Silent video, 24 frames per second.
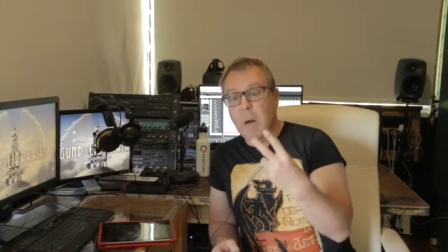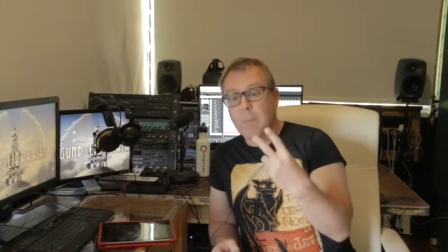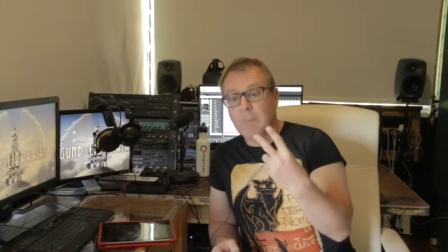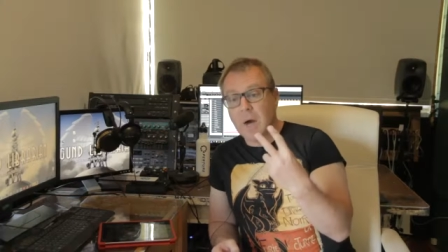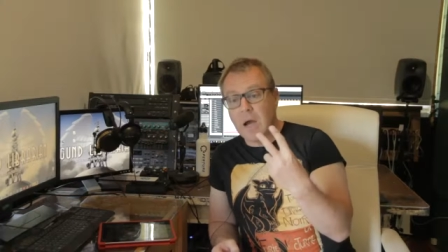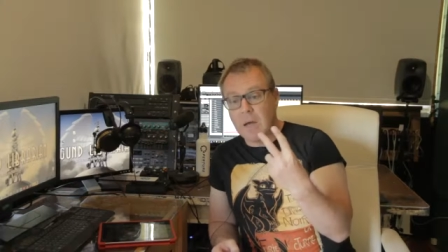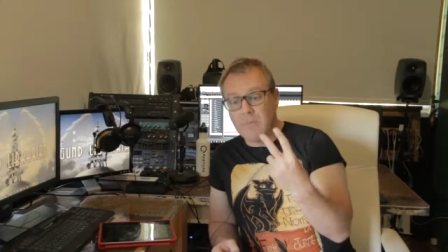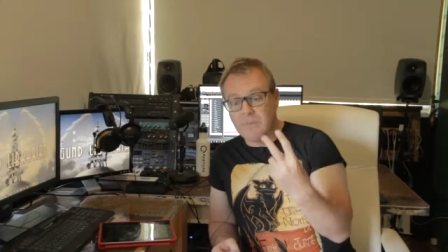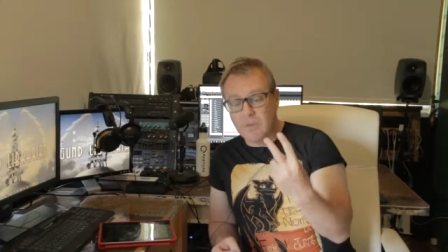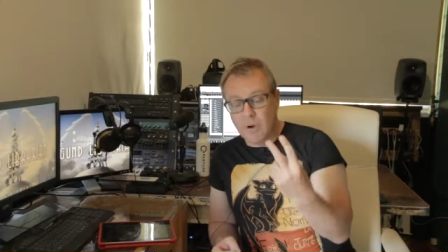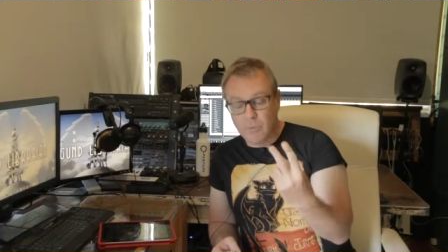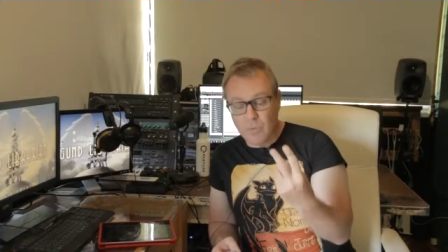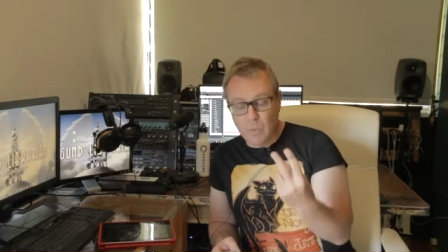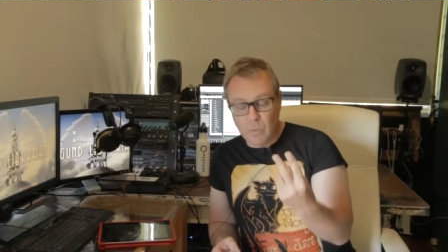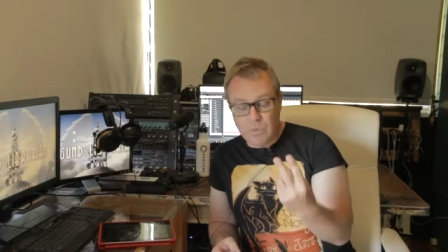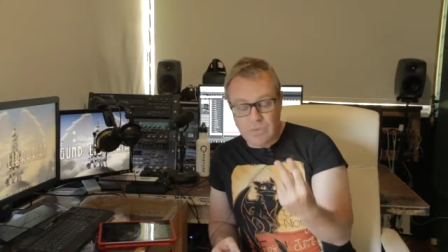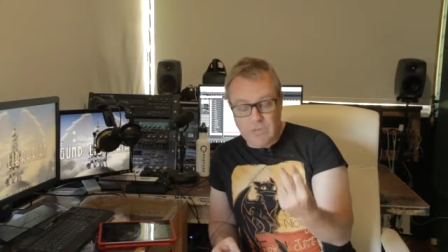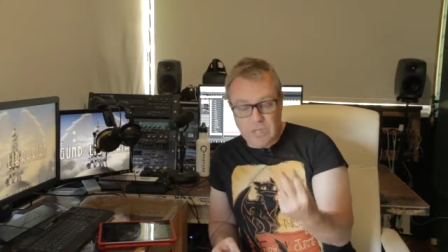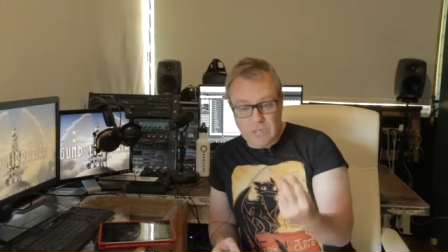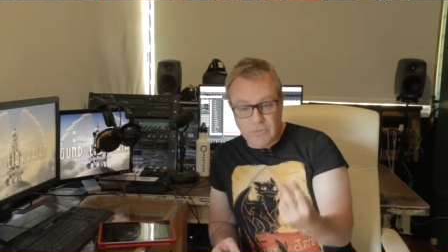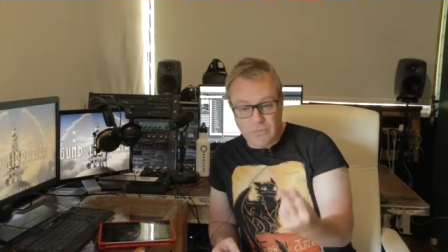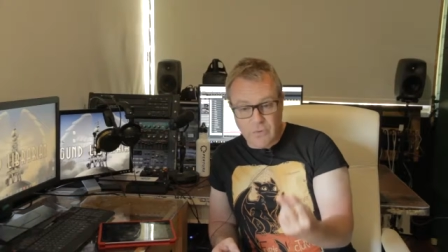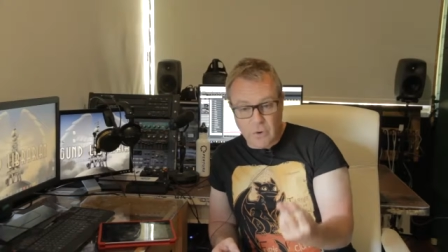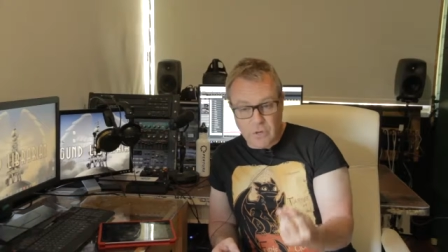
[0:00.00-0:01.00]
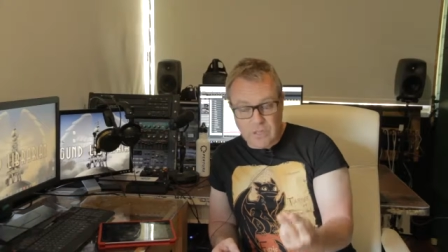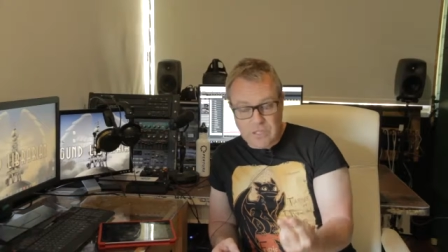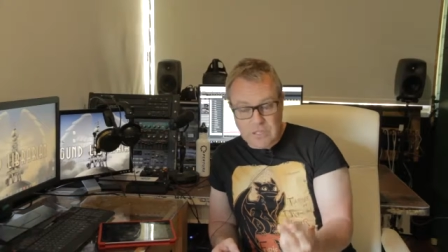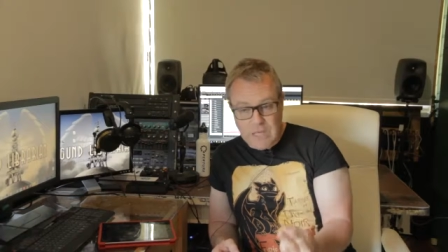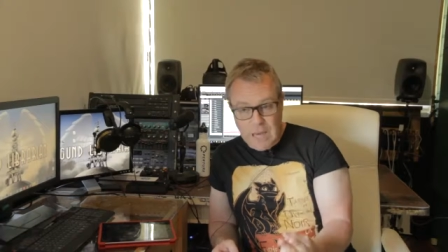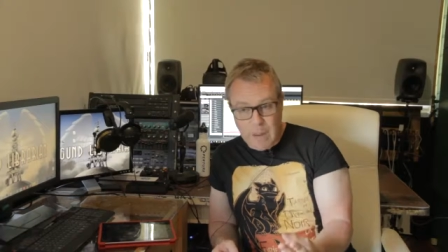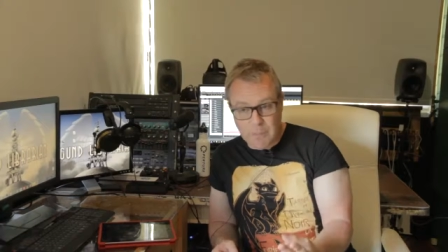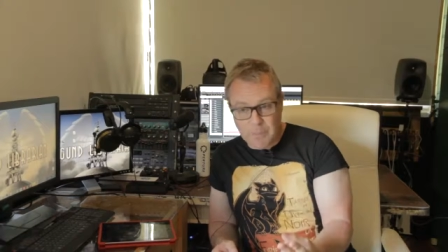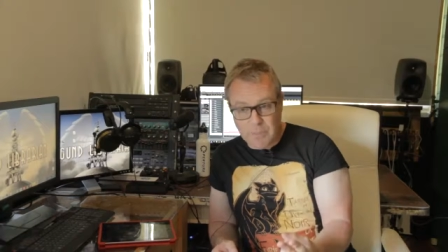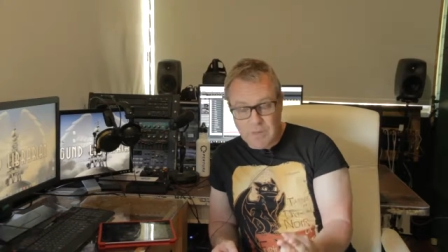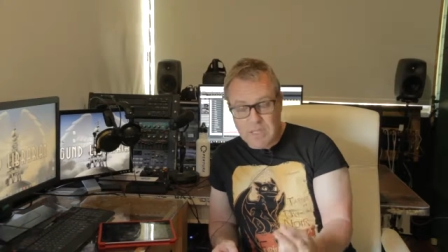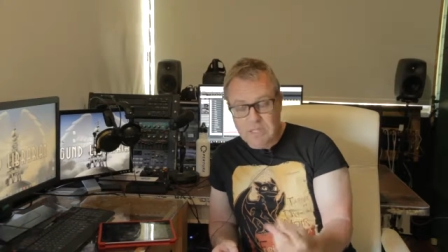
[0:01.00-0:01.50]
my involvement with these various
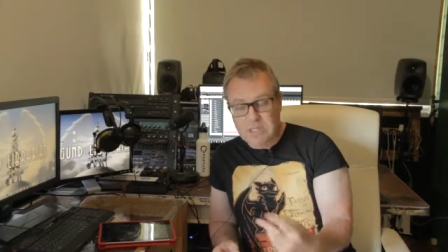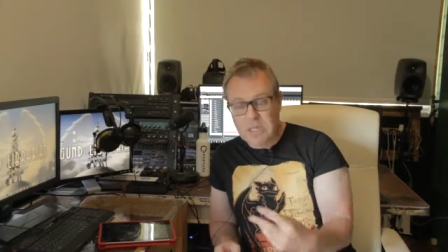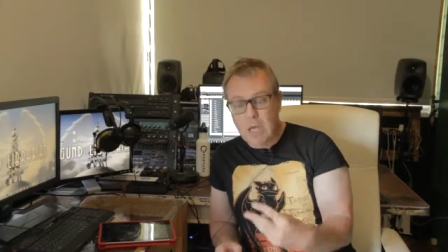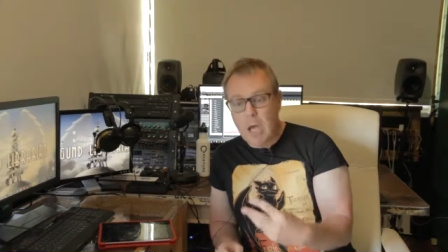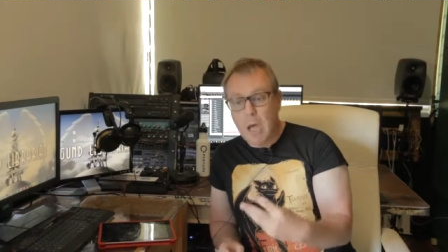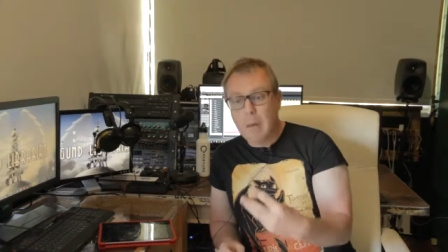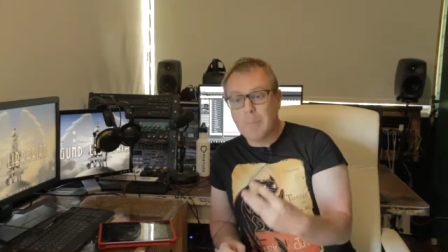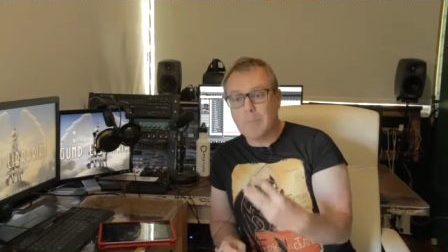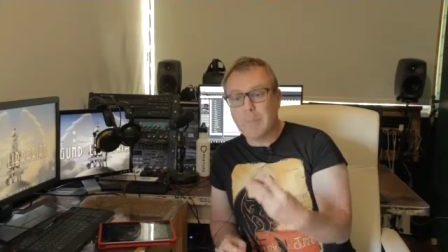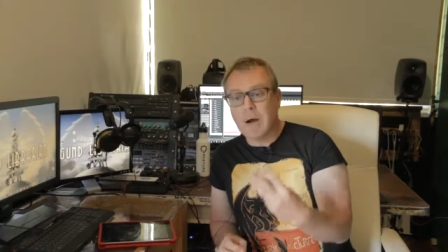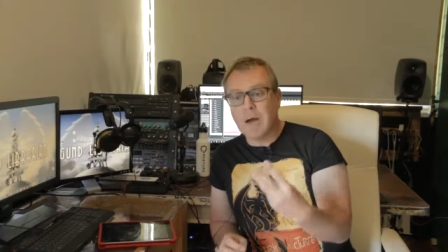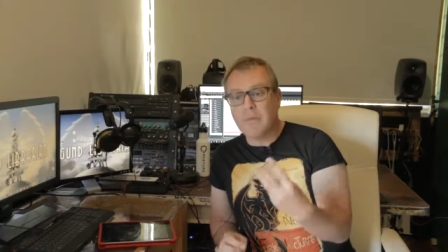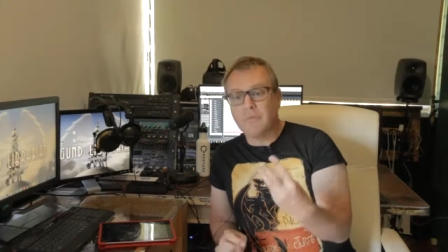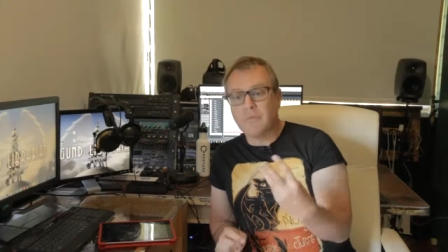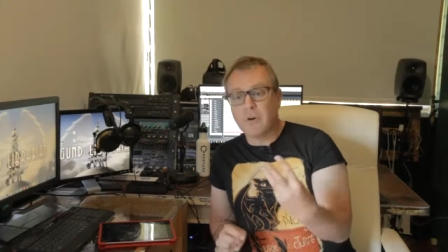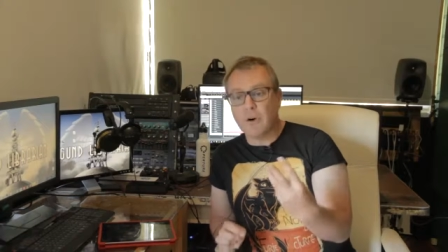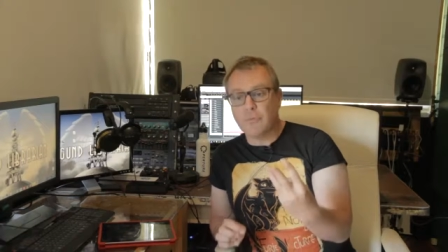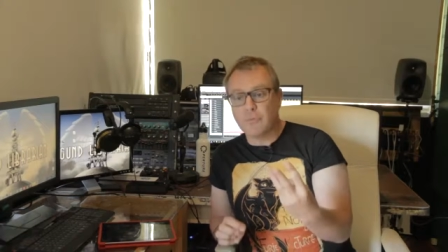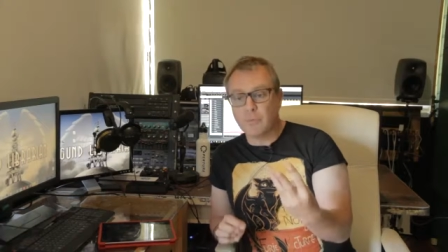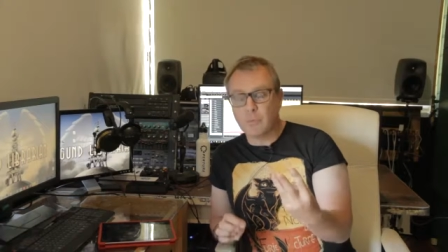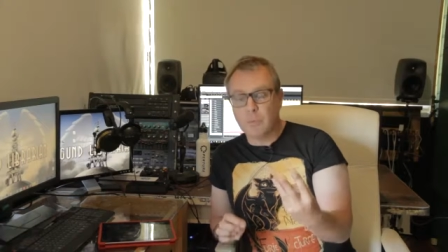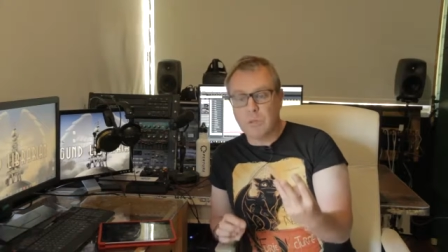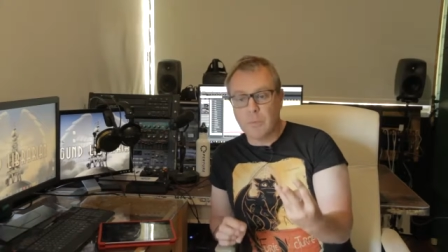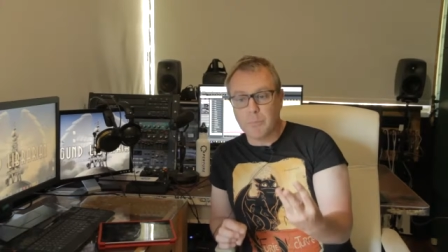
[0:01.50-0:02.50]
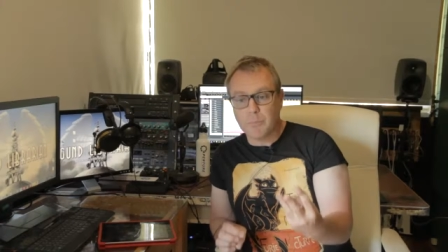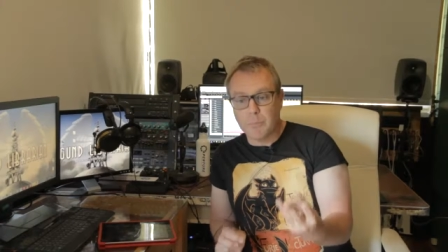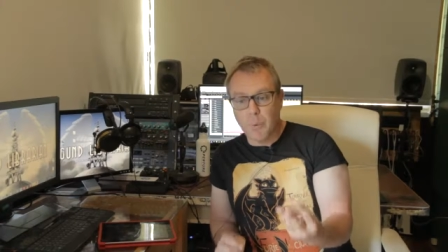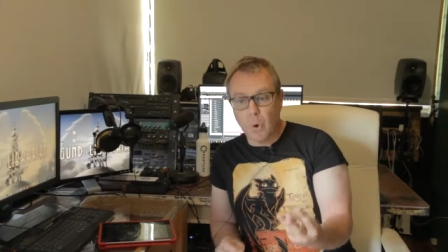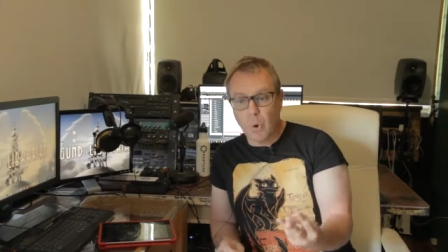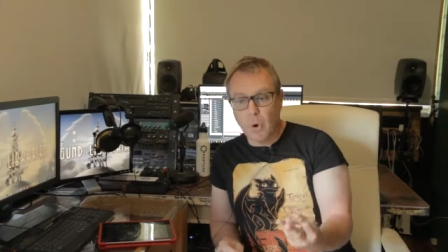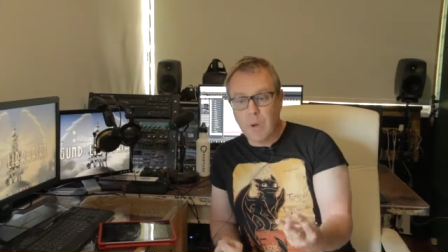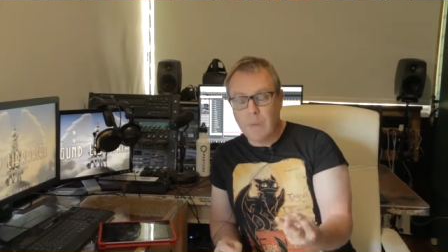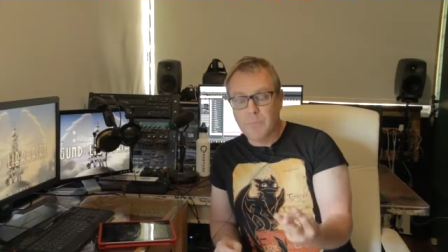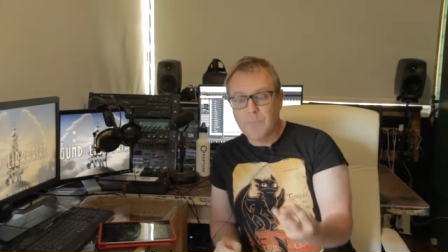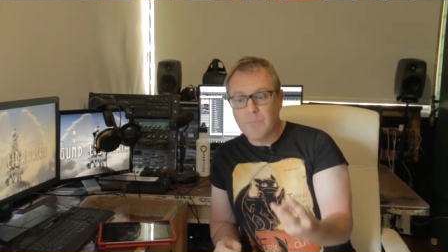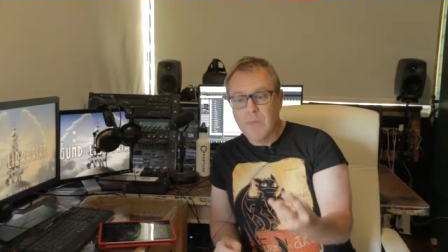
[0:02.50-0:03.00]
companies, my involvement with the
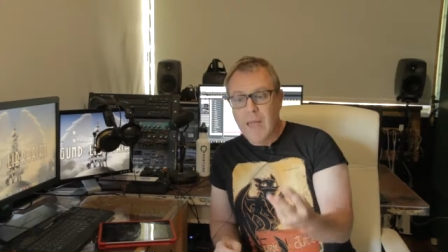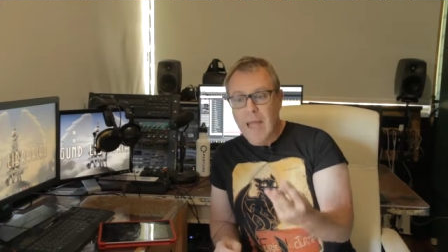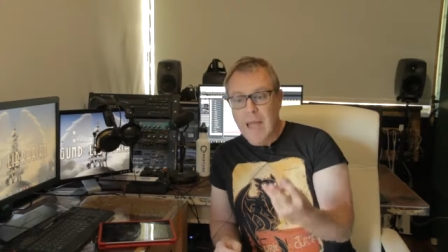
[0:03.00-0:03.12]
book,